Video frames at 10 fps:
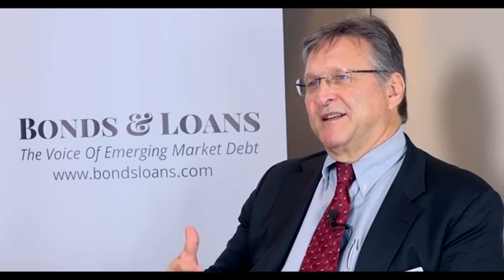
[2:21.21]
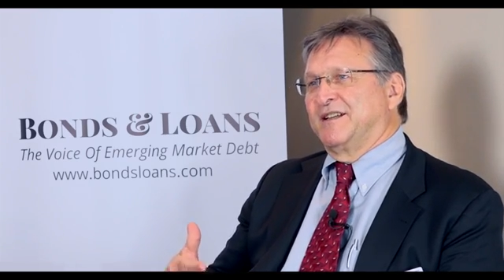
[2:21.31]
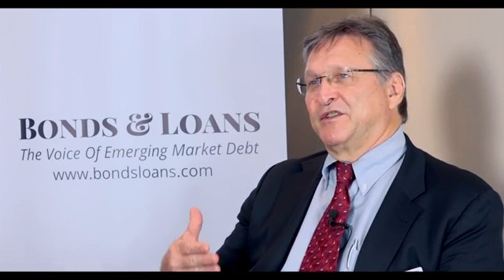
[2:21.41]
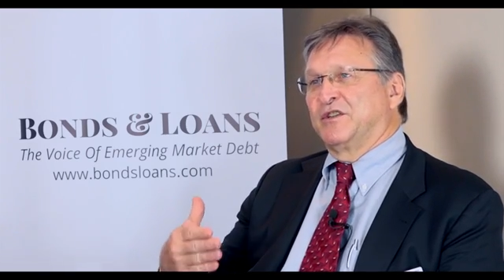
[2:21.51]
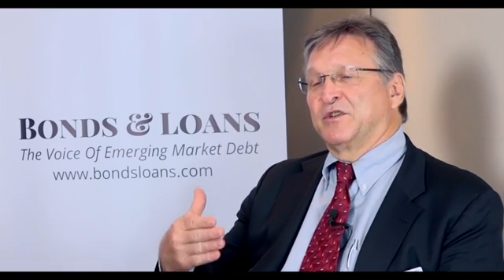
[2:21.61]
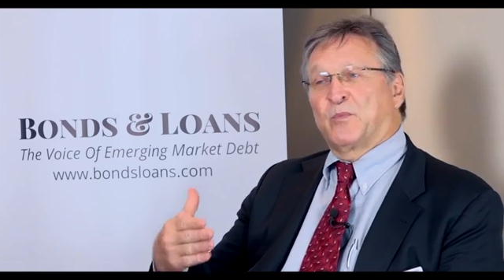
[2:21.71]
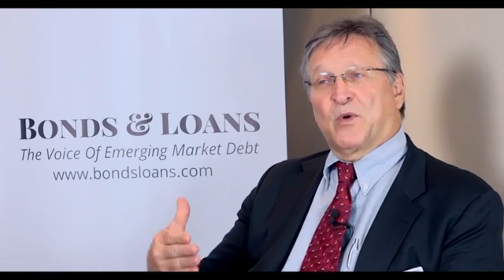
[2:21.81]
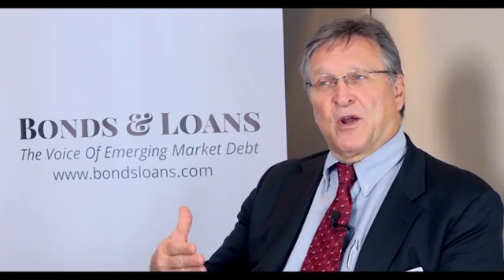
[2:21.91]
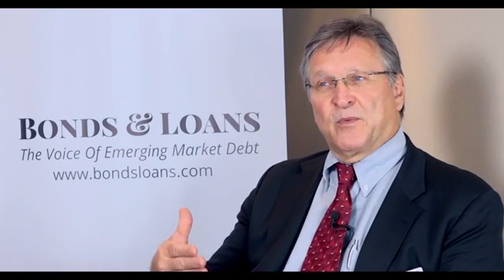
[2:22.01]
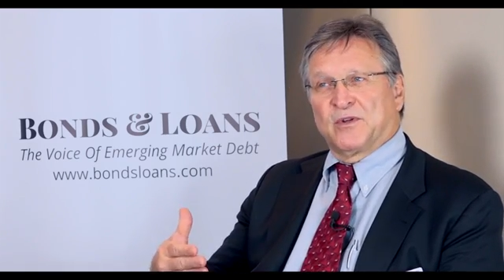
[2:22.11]
It's just
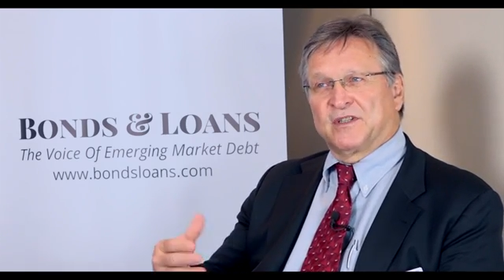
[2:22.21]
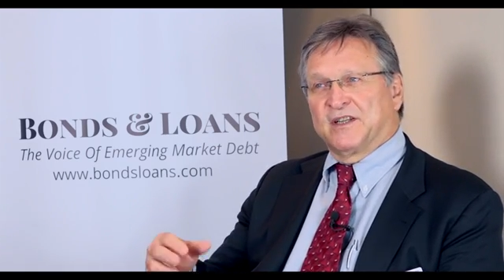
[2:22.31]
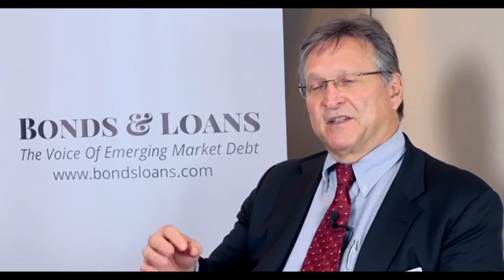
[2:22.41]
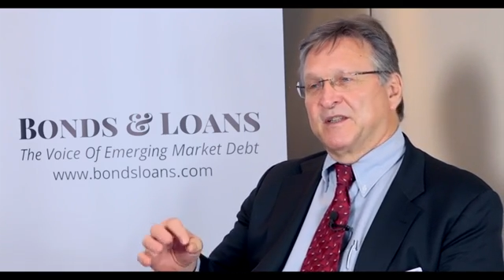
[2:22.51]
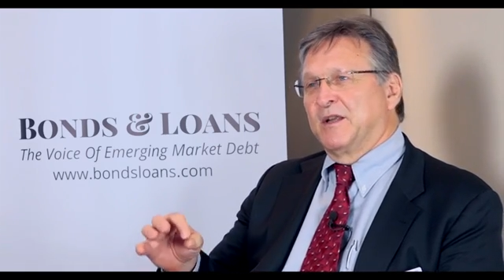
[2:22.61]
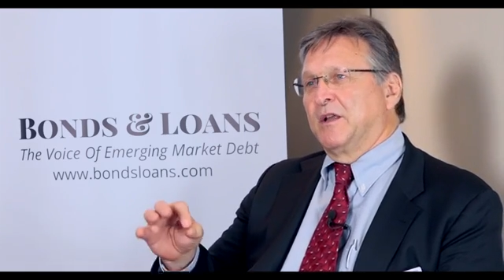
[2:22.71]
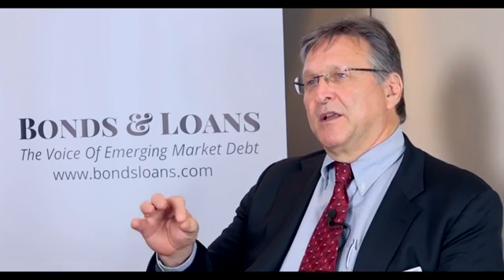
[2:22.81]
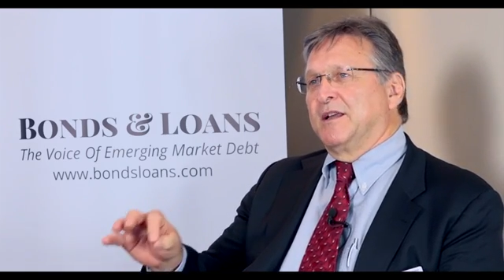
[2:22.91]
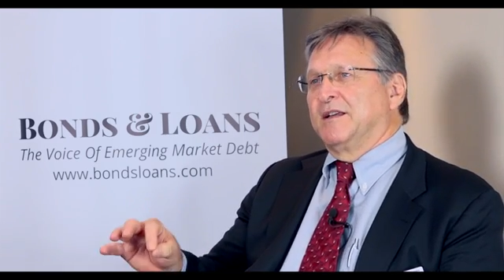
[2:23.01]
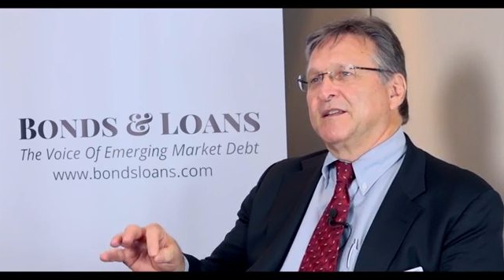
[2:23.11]
promised. It's
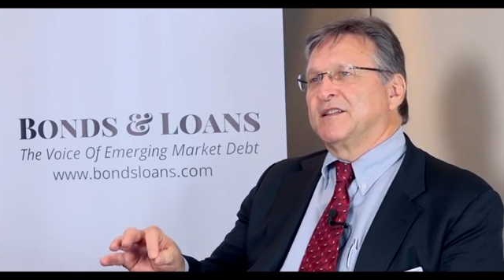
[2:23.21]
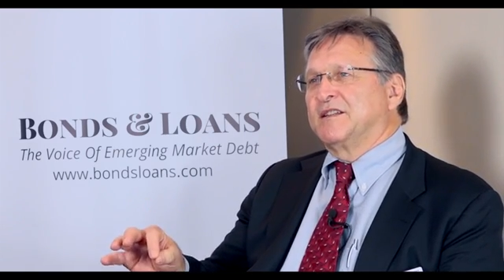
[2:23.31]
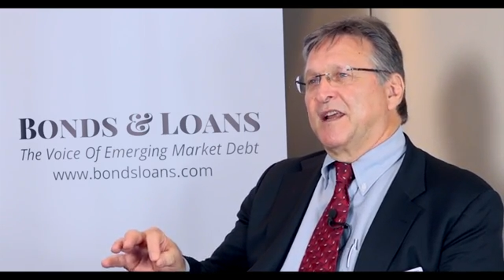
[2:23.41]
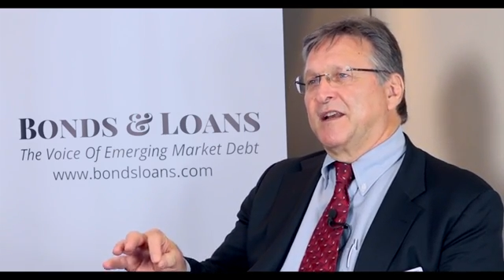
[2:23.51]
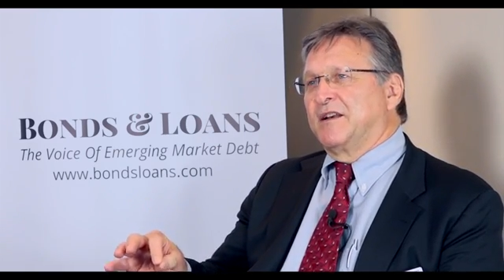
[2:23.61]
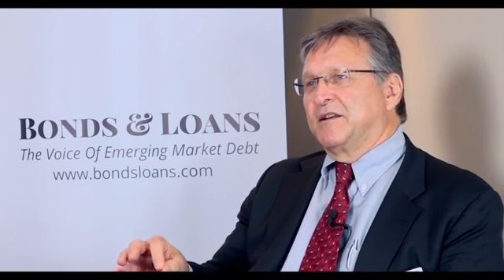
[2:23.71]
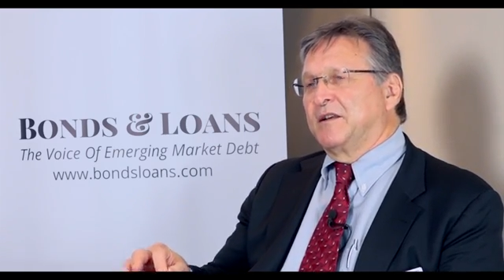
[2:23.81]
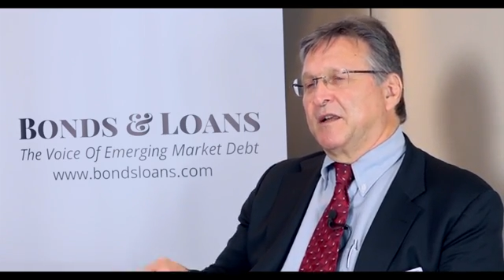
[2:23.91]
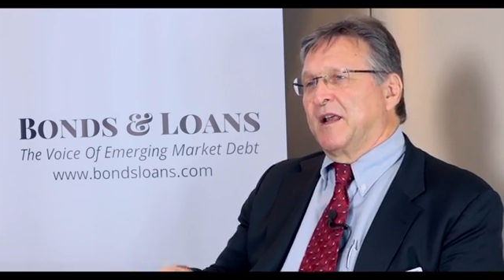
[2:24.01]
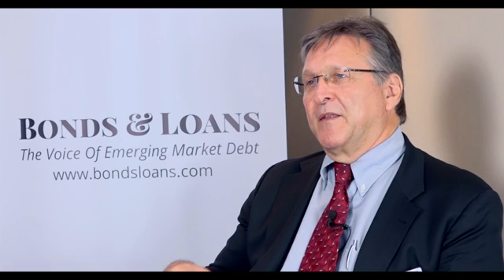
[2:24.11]
stated.